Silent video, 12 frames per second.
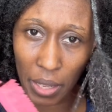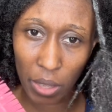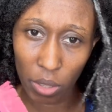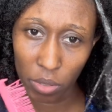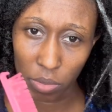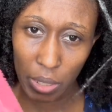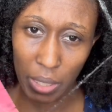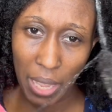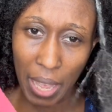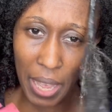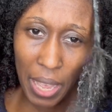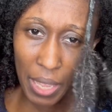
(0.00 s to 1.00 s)
else
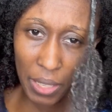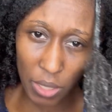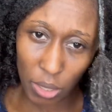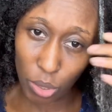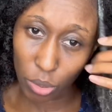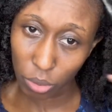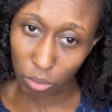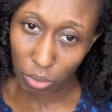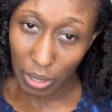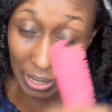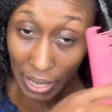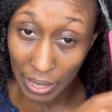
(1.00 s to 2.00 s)
to do,
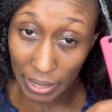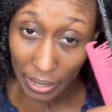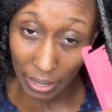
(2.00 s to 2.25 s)
because I did.